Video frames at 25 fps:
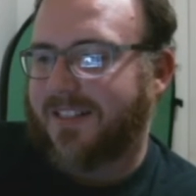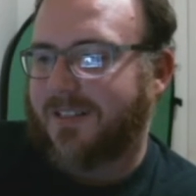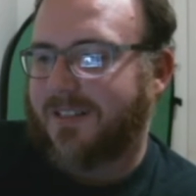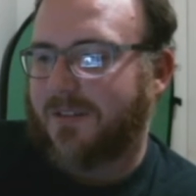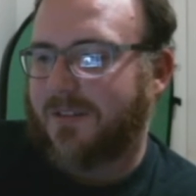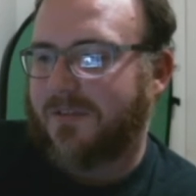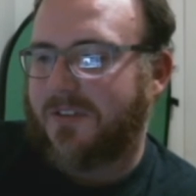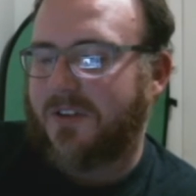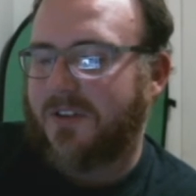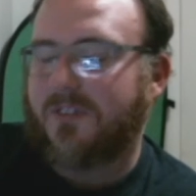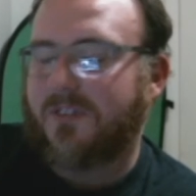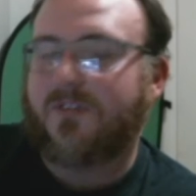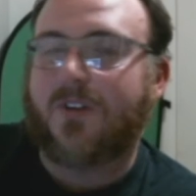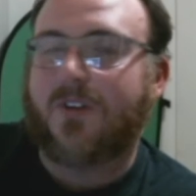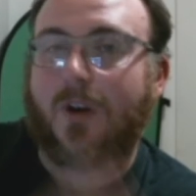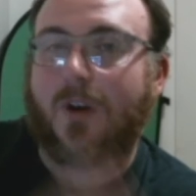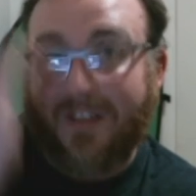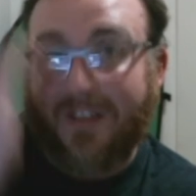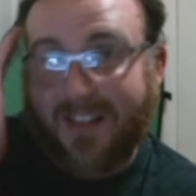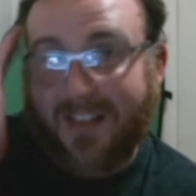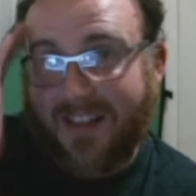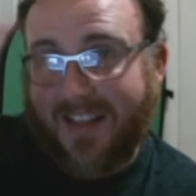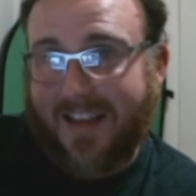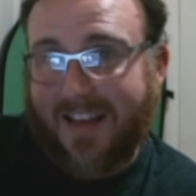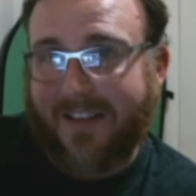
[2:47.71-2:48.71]
So if you've gone
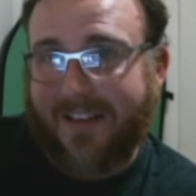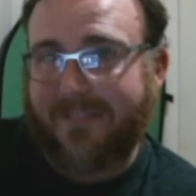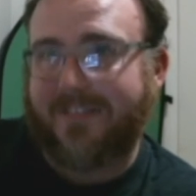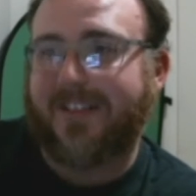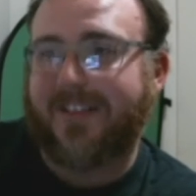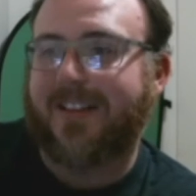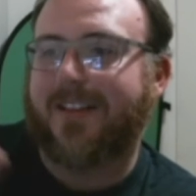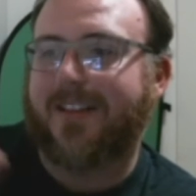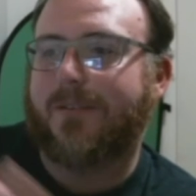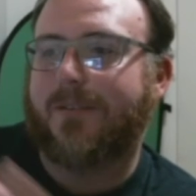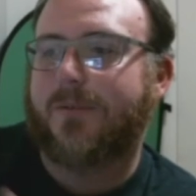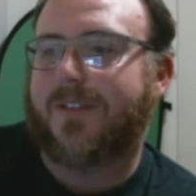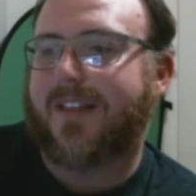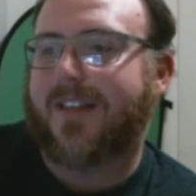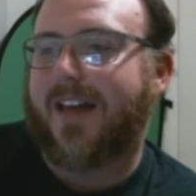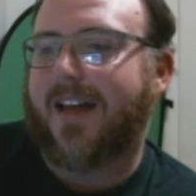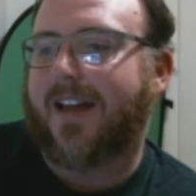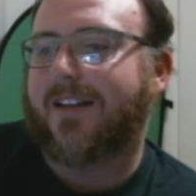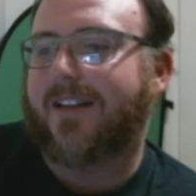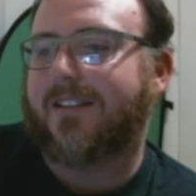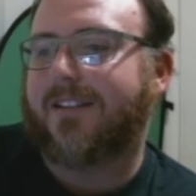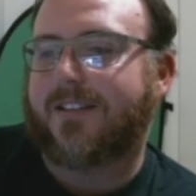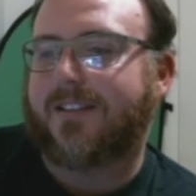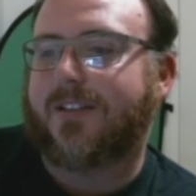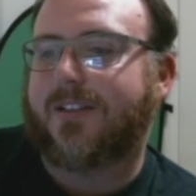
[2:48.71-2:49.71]
in there really with
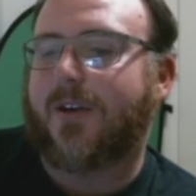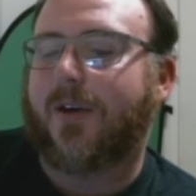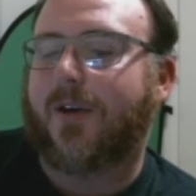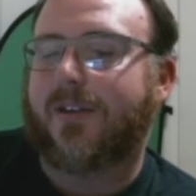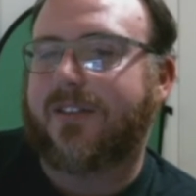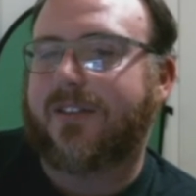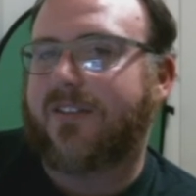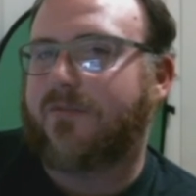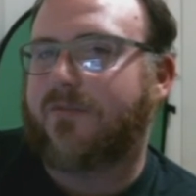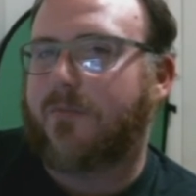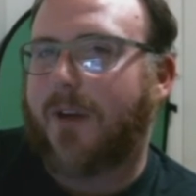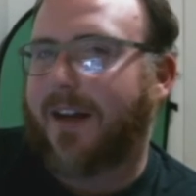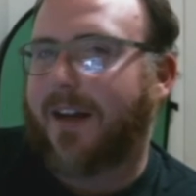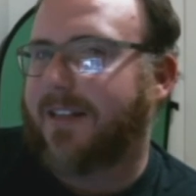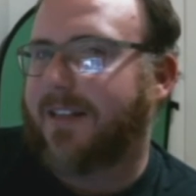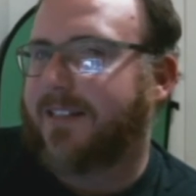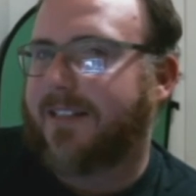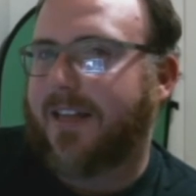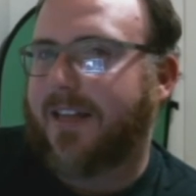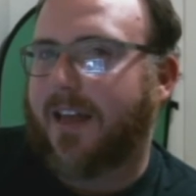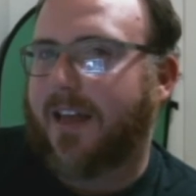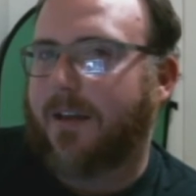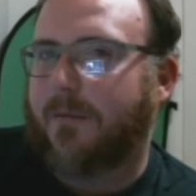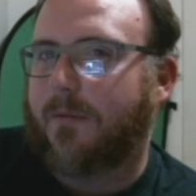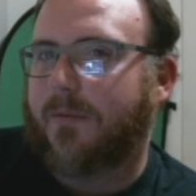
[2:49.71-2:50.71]
that discursive
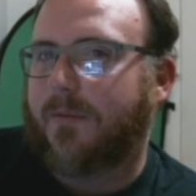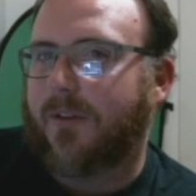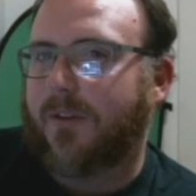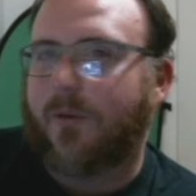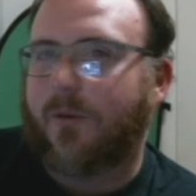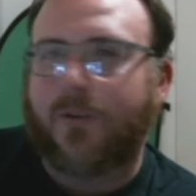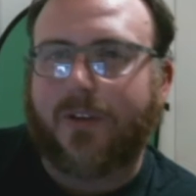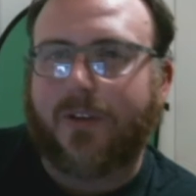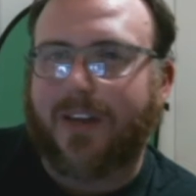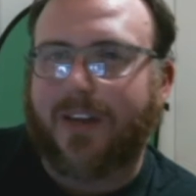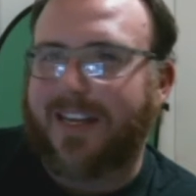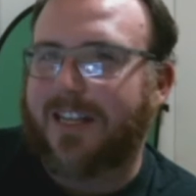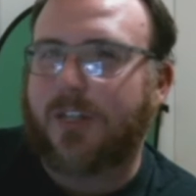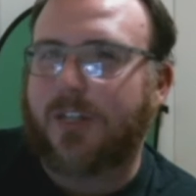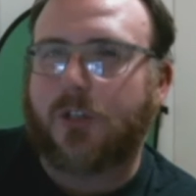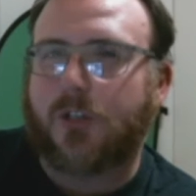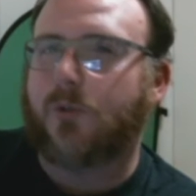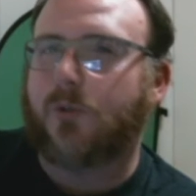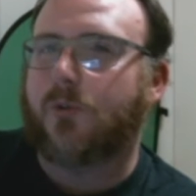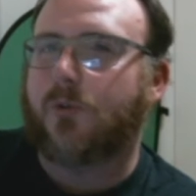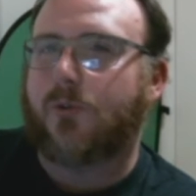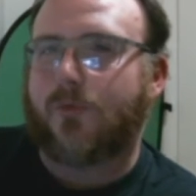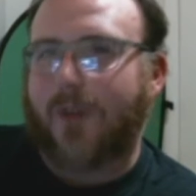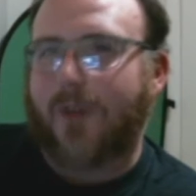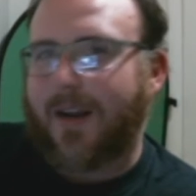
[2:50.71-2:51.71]
mindset, with all your
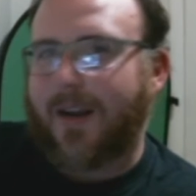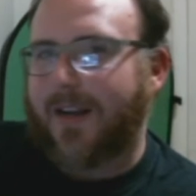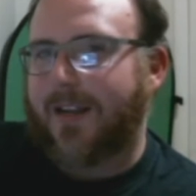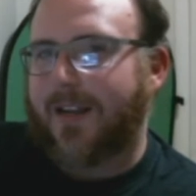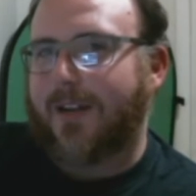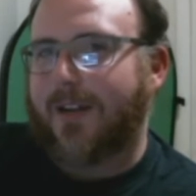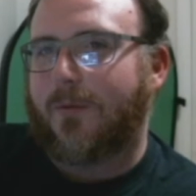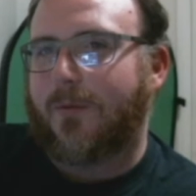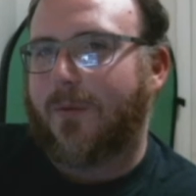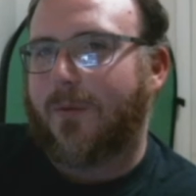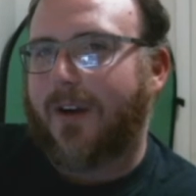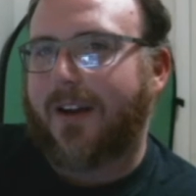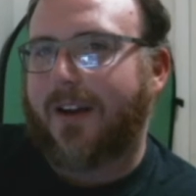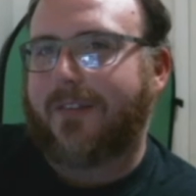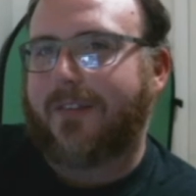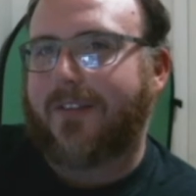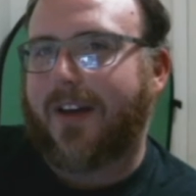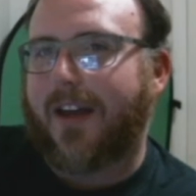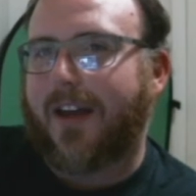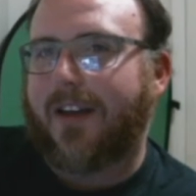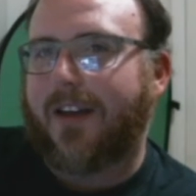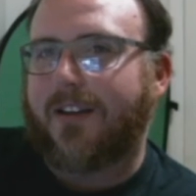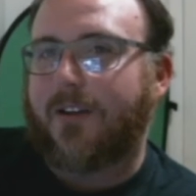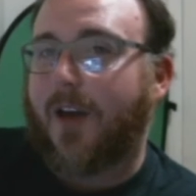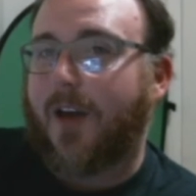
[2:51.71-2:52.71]
issues ready and whatever,
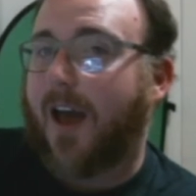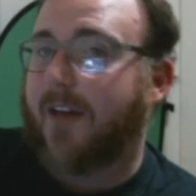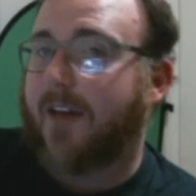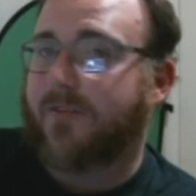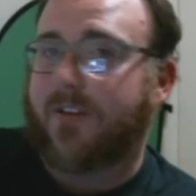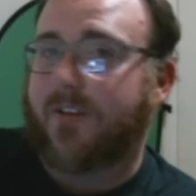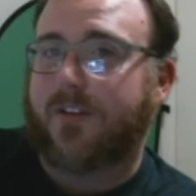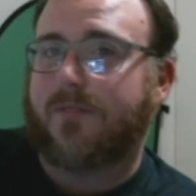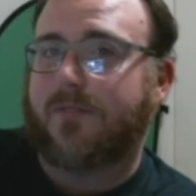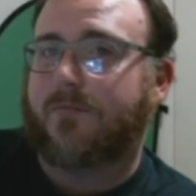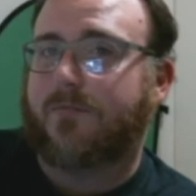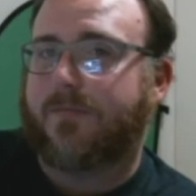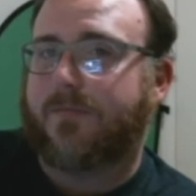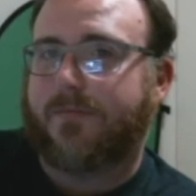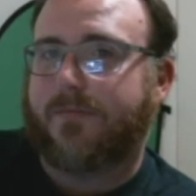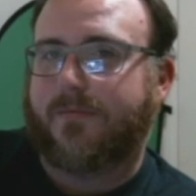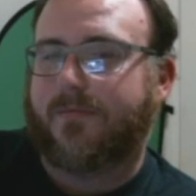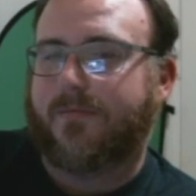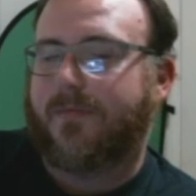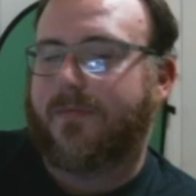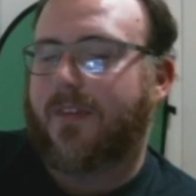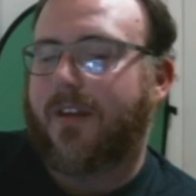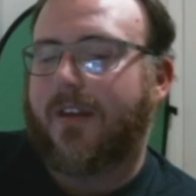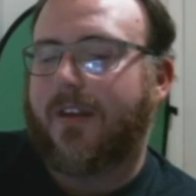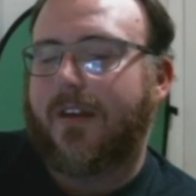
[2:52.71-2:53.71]
and you haven't
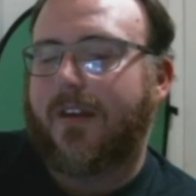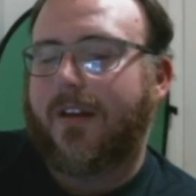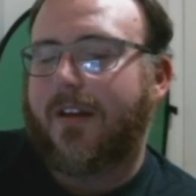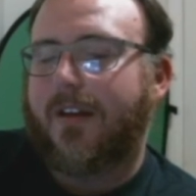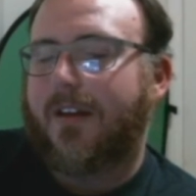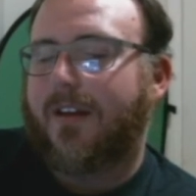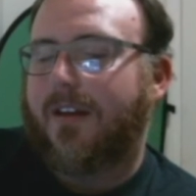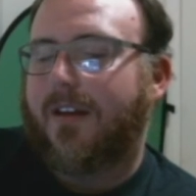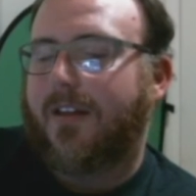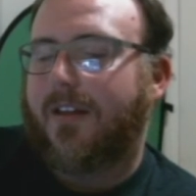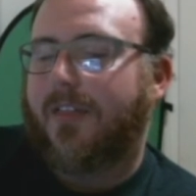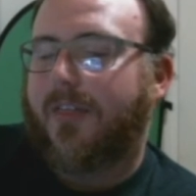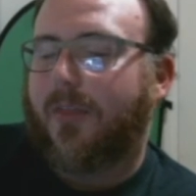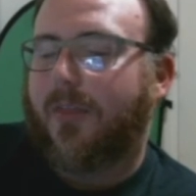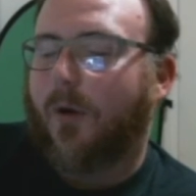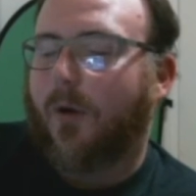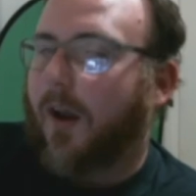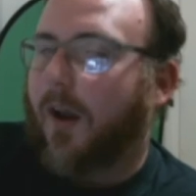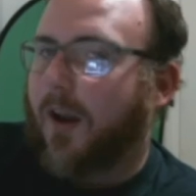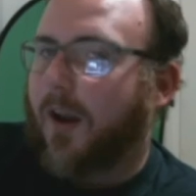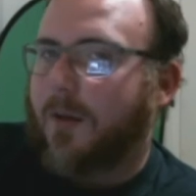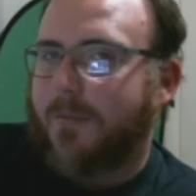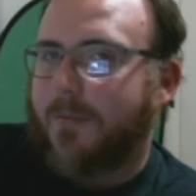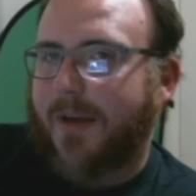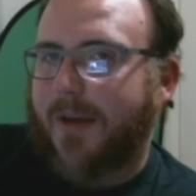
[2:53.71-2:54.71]

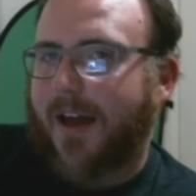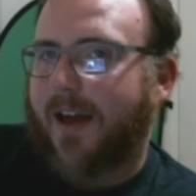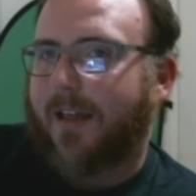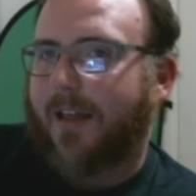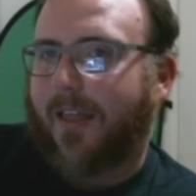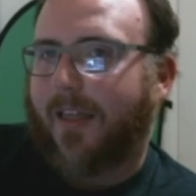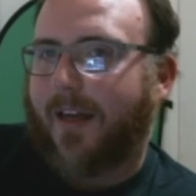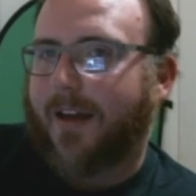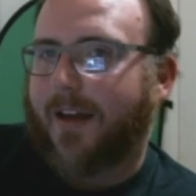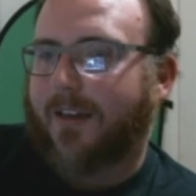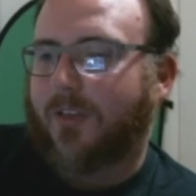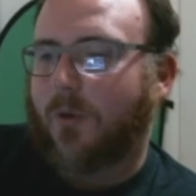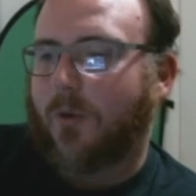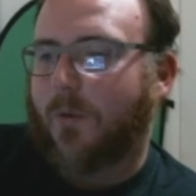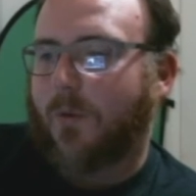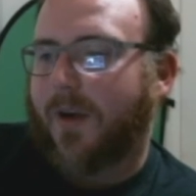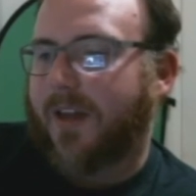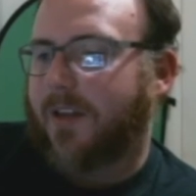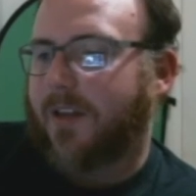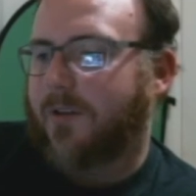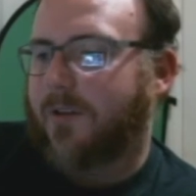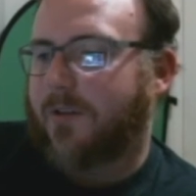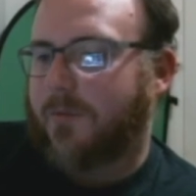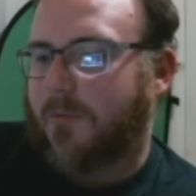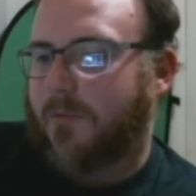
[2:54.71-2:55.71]
thought about like the way
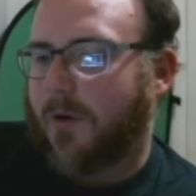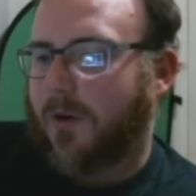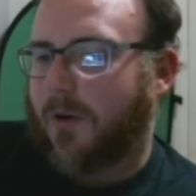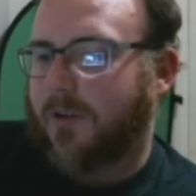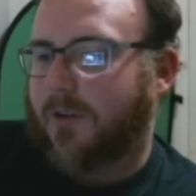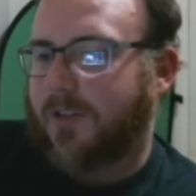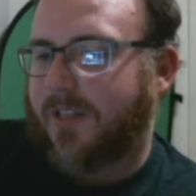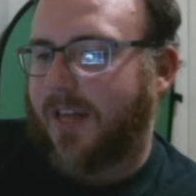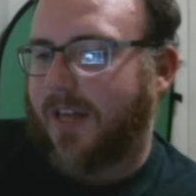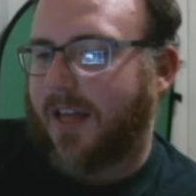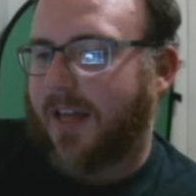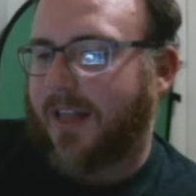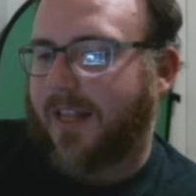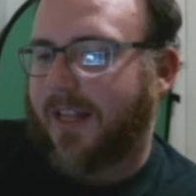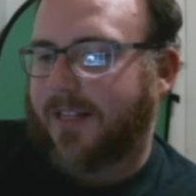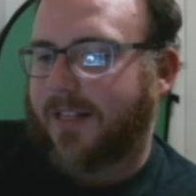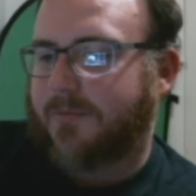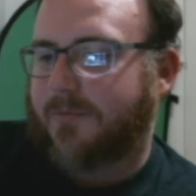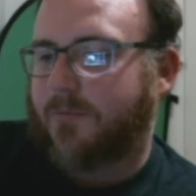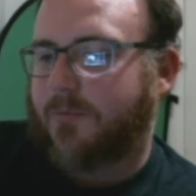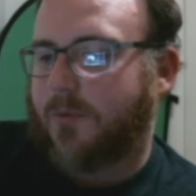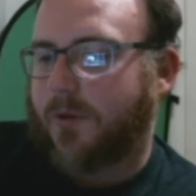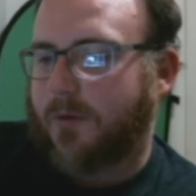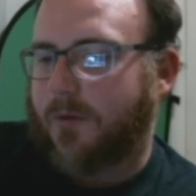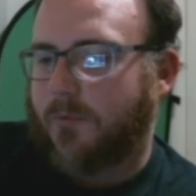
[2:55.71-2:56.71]
you'd approach that, that's
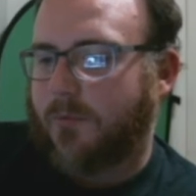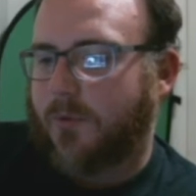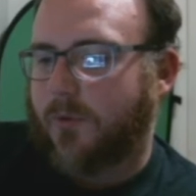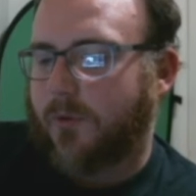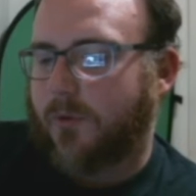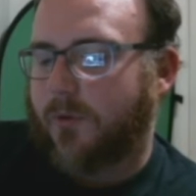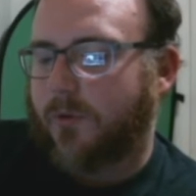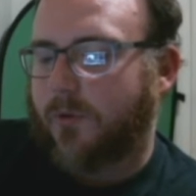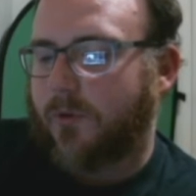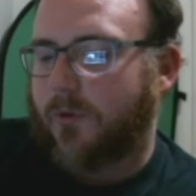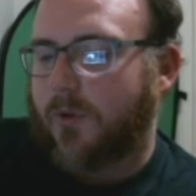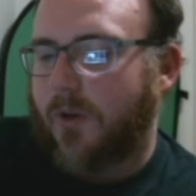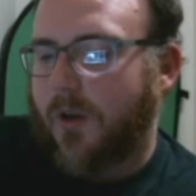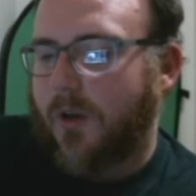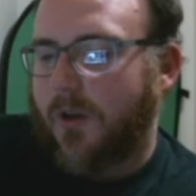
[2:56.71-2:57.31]
pretty brutal.